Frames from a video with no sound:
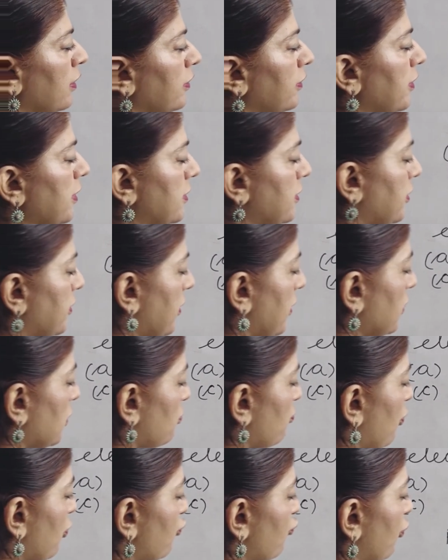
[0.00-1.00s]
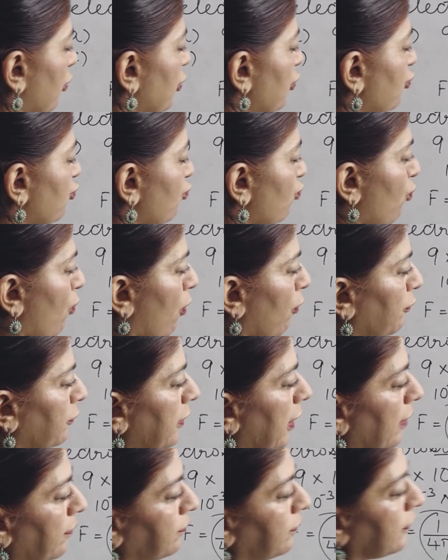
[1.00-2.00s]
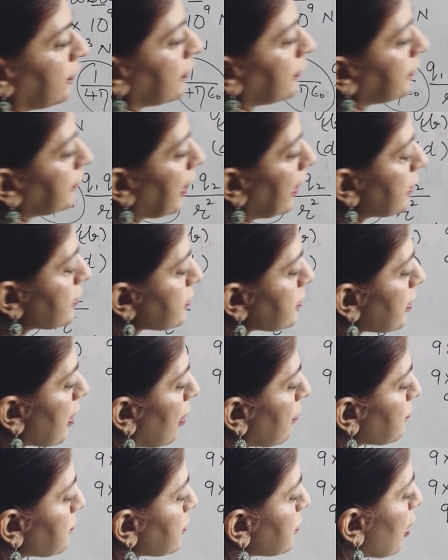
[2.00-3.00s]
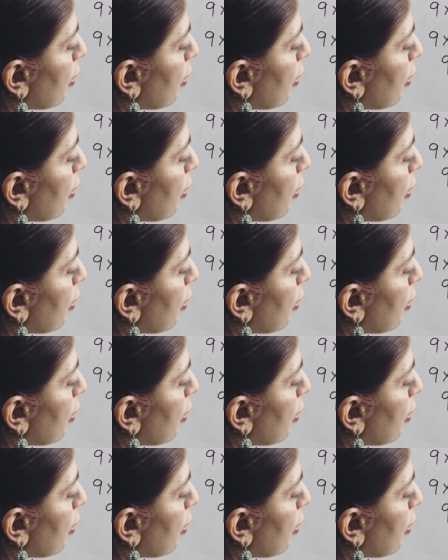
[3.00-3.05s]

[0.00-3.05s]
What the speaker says: distance between two of them, that comes